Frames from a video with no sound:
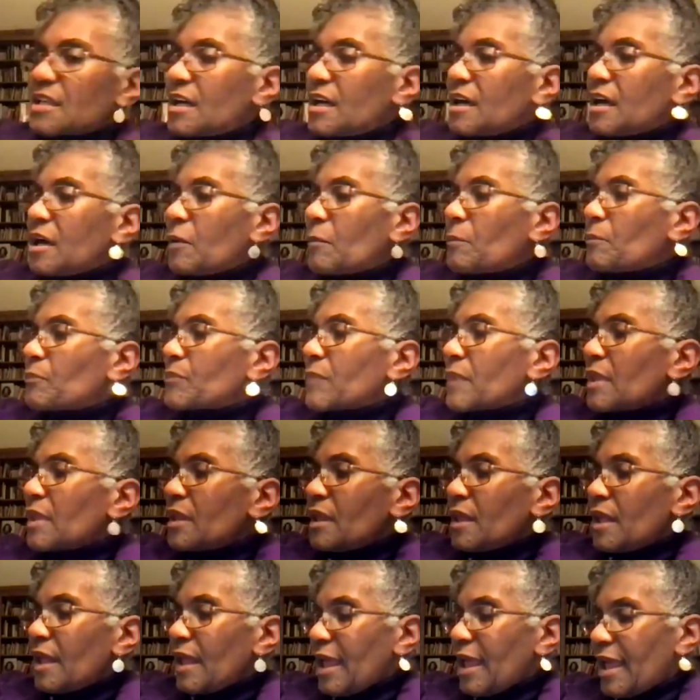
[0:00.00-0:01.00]

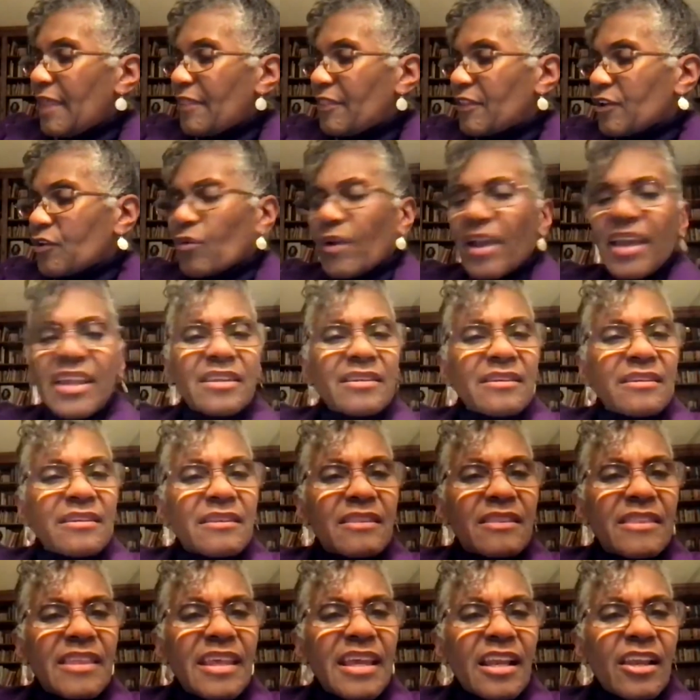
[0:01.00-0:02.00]
And the great
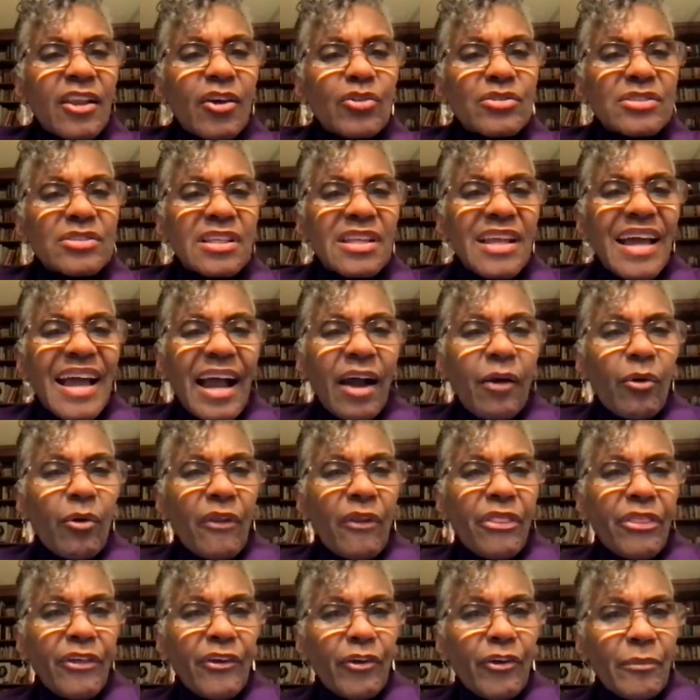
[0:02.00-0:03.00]
theologian
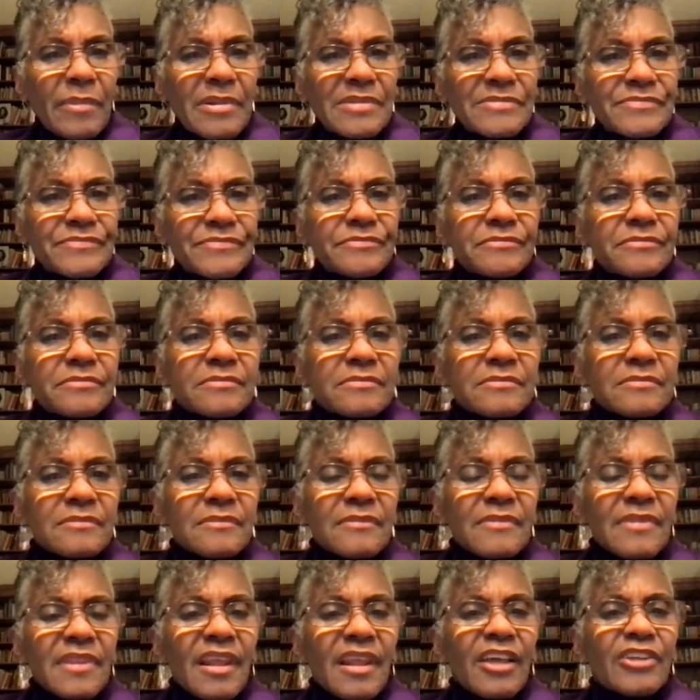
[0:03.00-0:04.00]
Howard Thurman
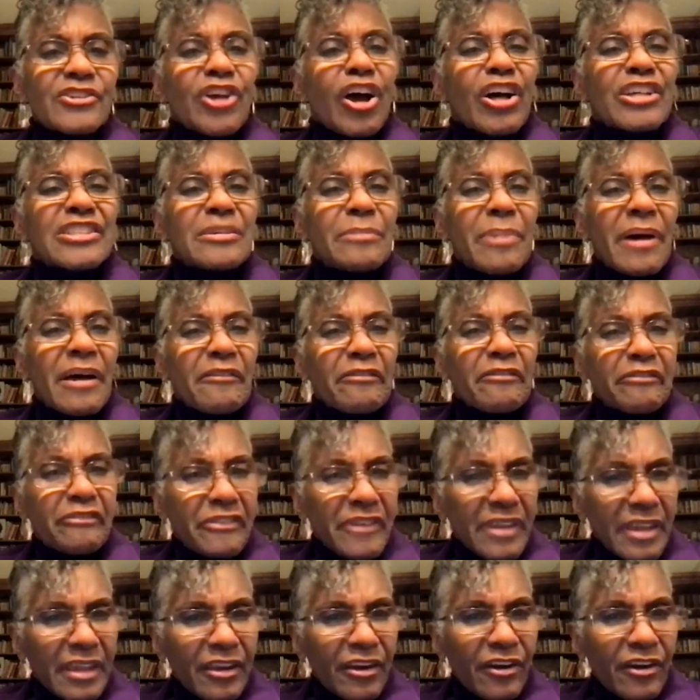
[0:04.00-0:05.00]
talks about
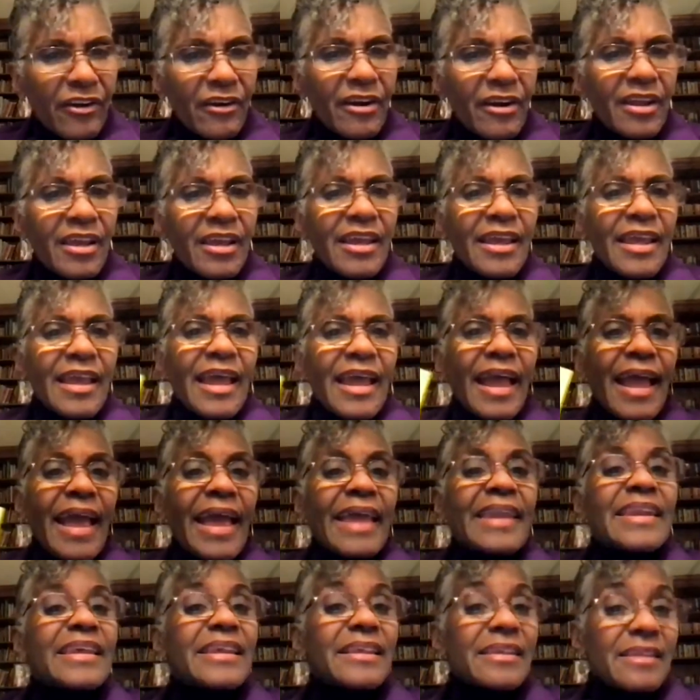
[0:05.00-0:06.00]
fear.
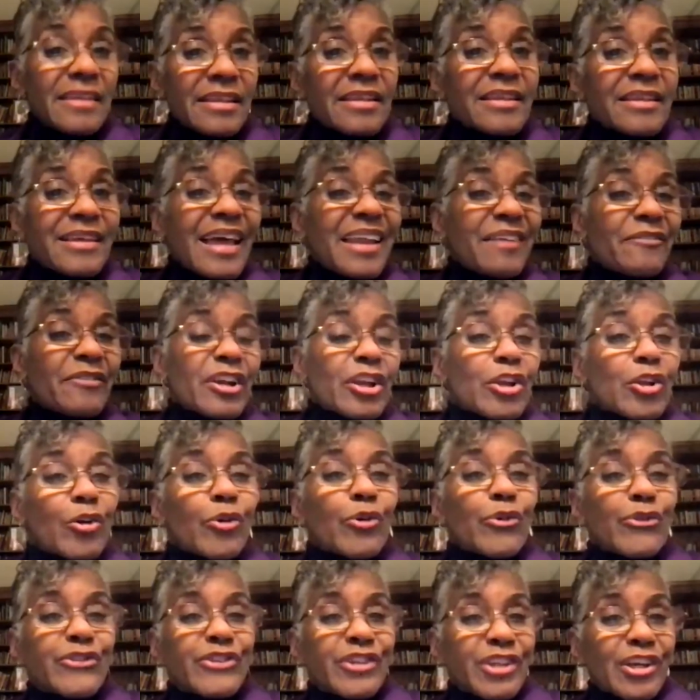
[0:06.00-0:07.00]
And he kind of
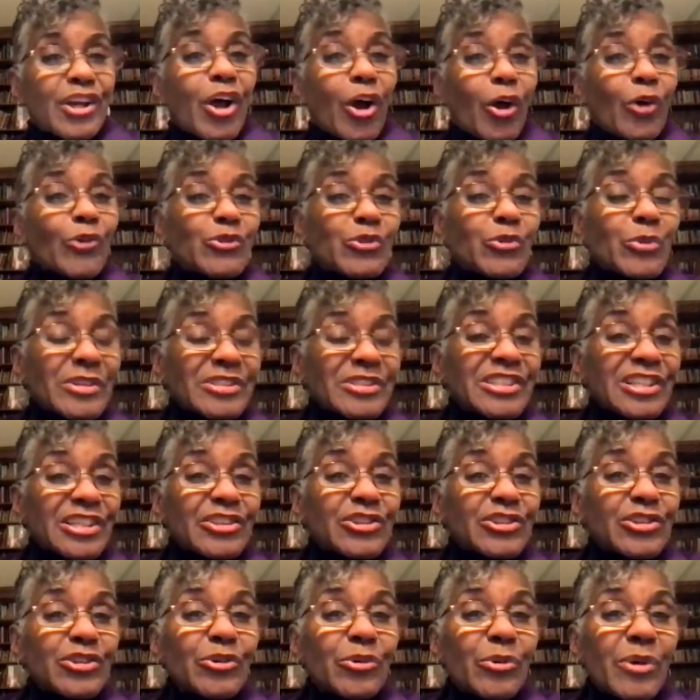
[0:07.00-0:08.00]
alludes to code switching
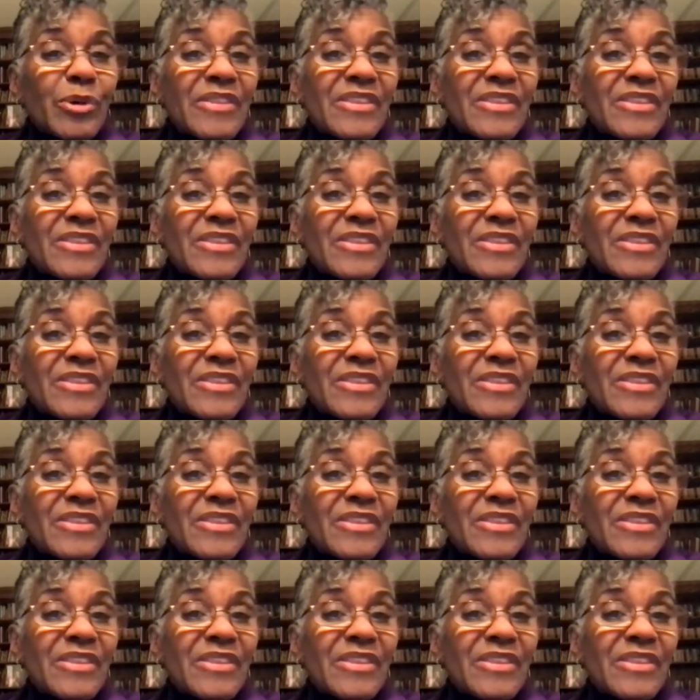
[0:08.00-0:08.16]
too in